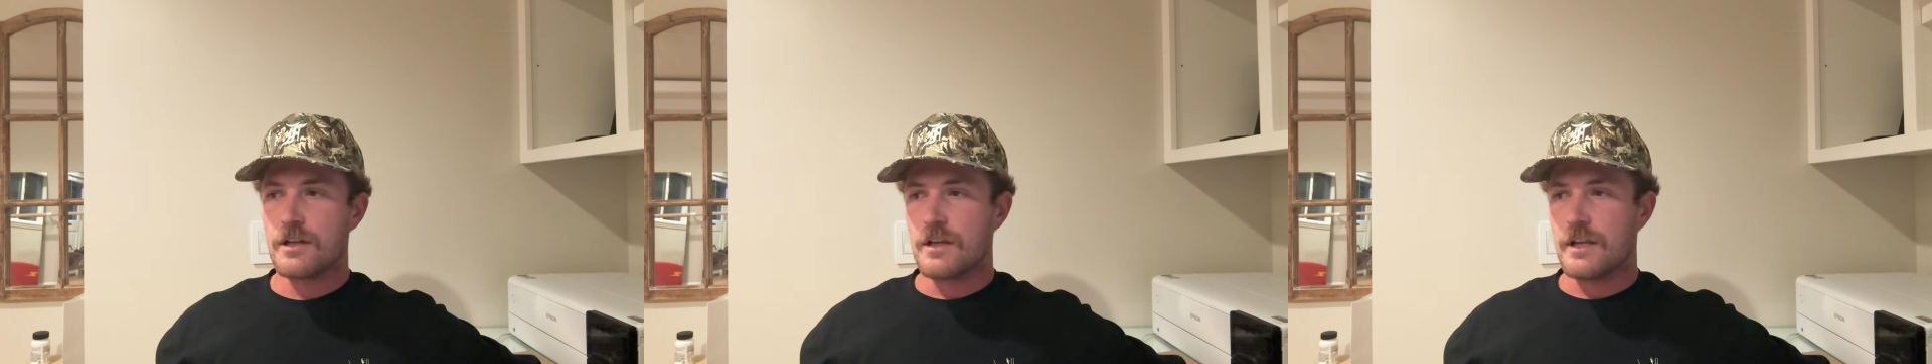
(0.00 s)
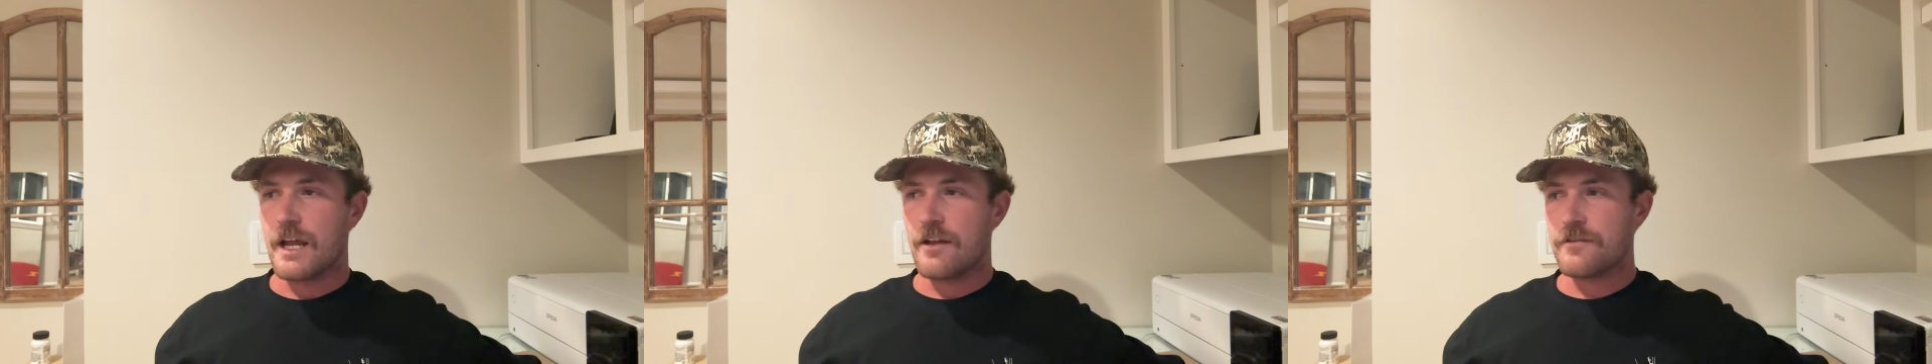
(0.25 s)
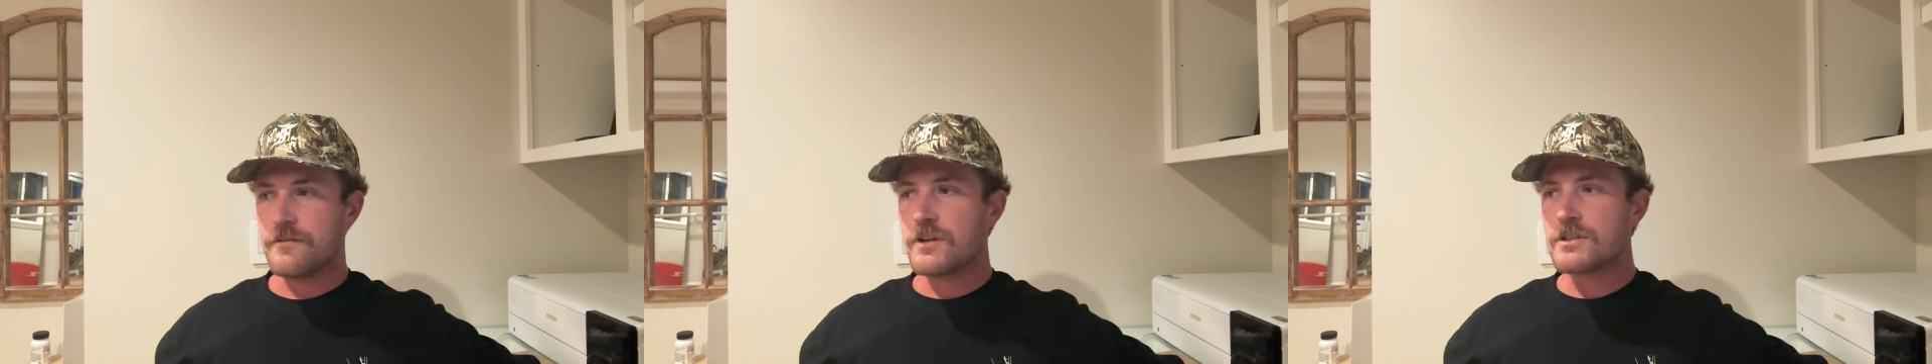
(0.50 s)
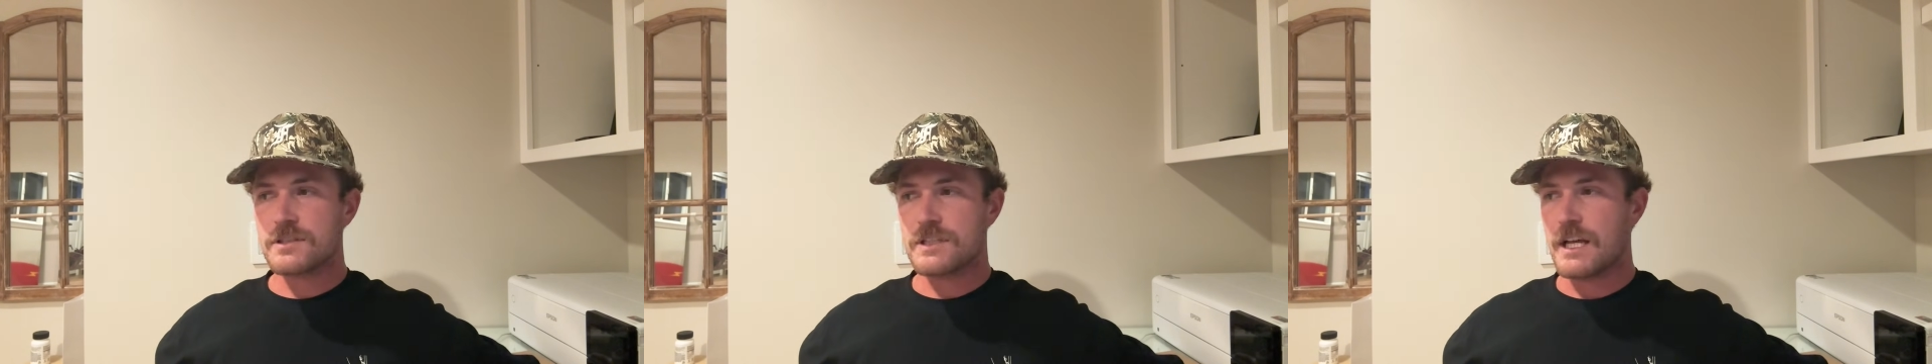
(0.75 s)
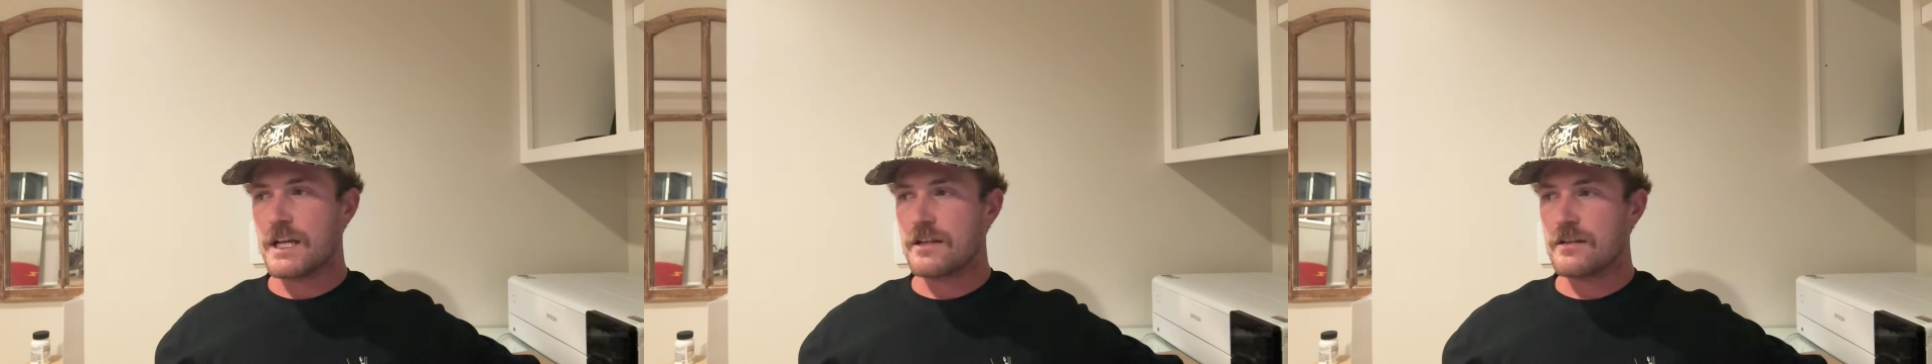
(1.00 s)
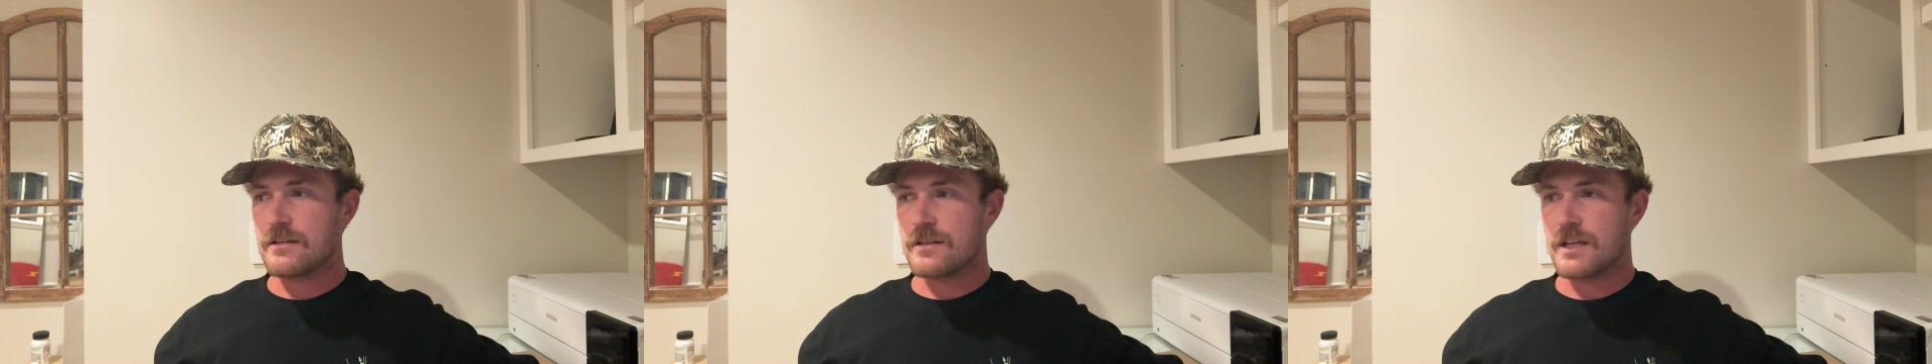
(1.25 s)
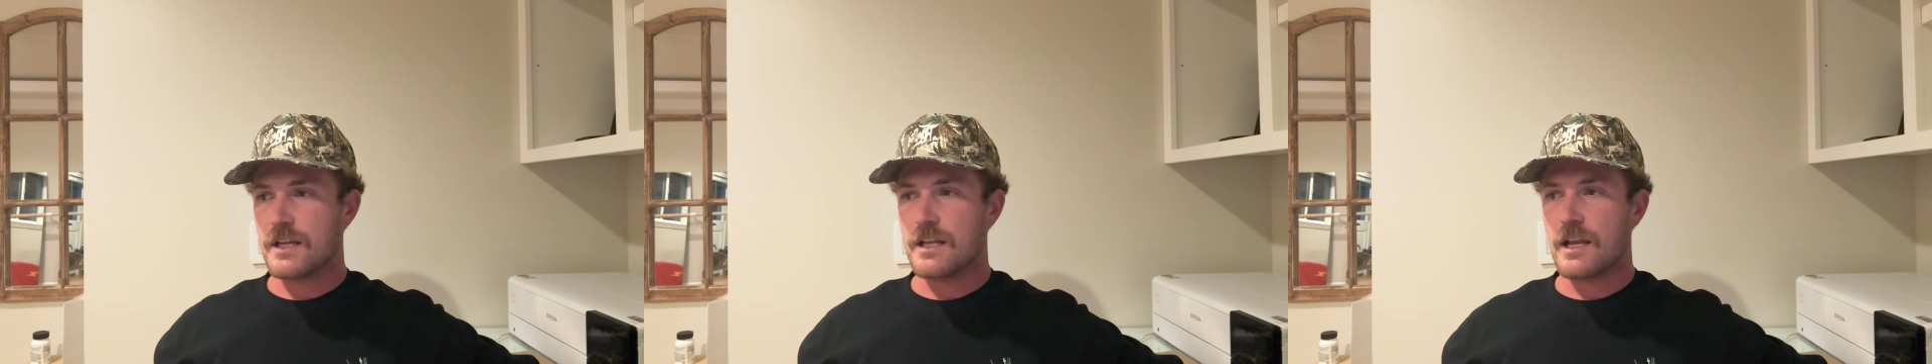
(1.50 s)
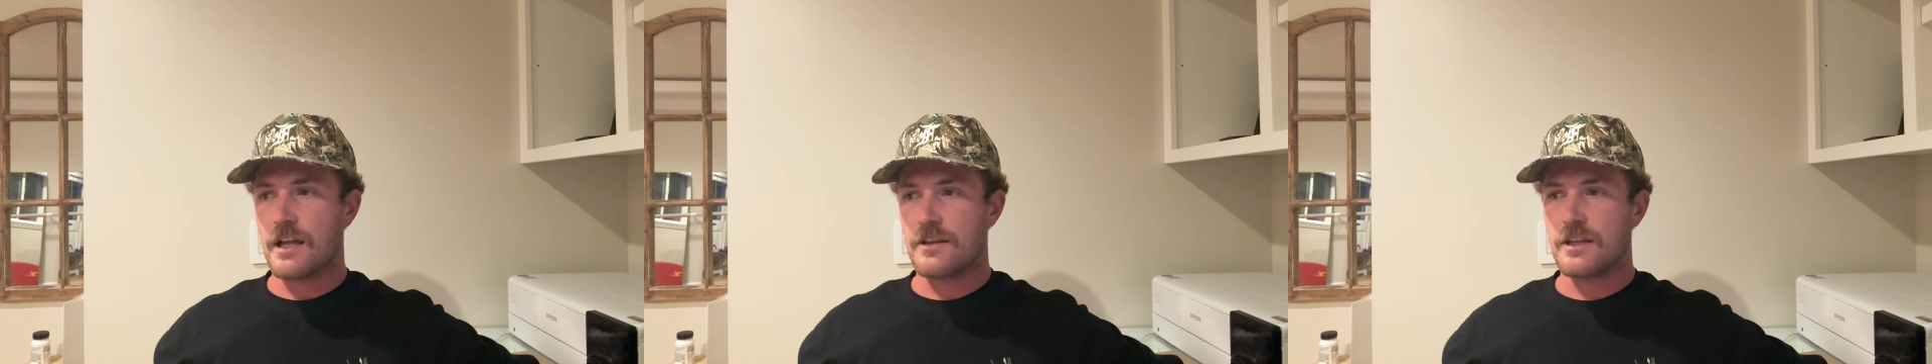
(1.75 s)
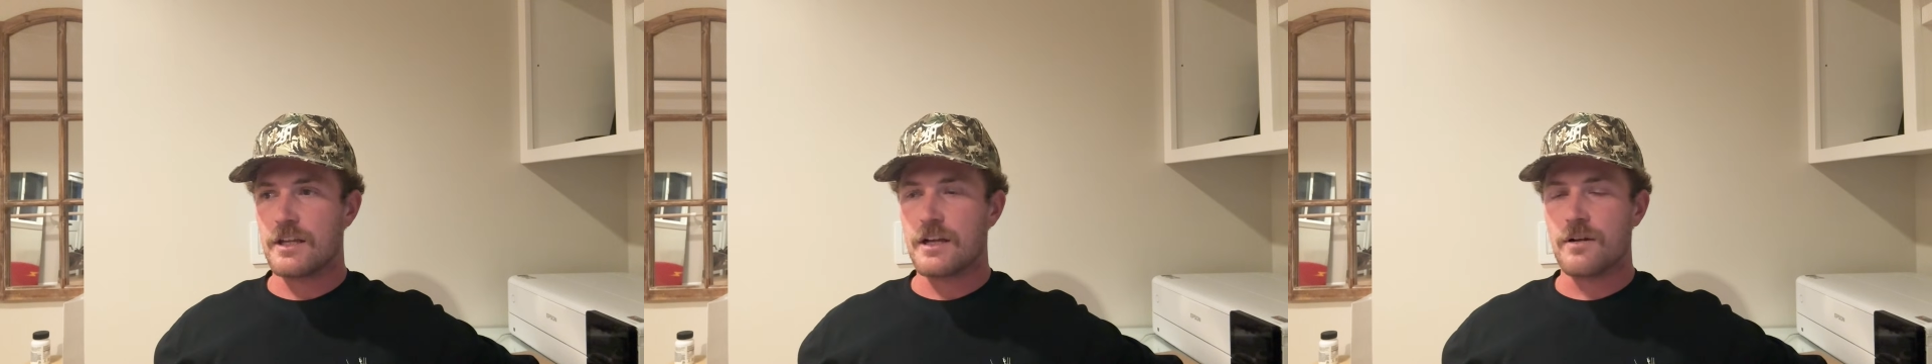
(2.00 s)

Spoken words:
Now, the first thing that I think